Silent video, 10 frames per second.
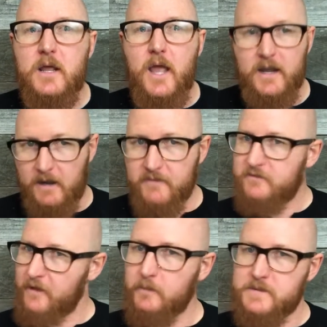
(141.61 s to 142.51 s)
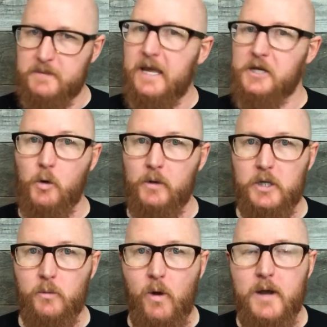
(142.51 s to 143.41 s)
and I've developed something I don't
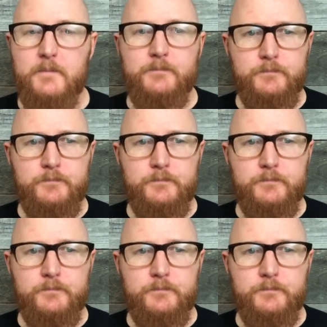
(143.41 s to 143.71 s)
really want.